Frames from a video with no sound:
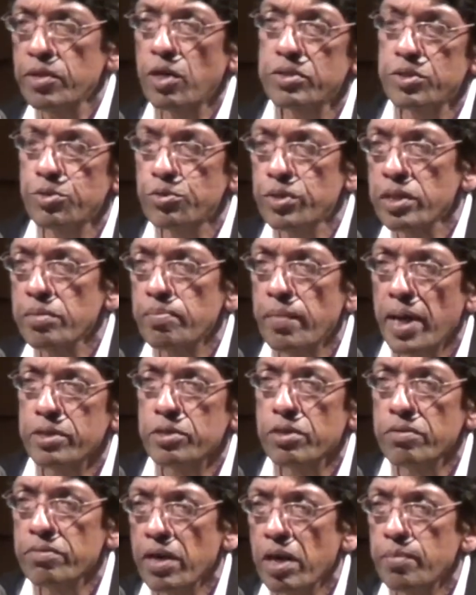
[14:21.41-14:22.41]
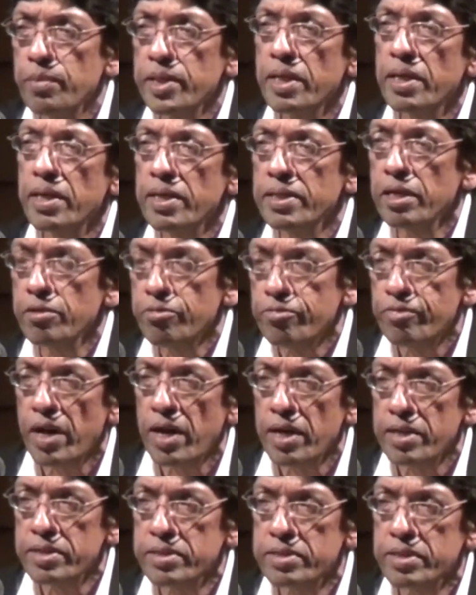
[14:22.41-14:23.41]
during the month of Ramadan, they
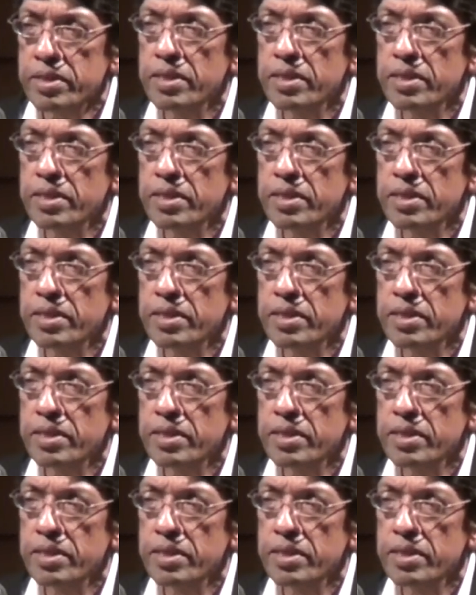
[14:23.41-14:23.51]
fast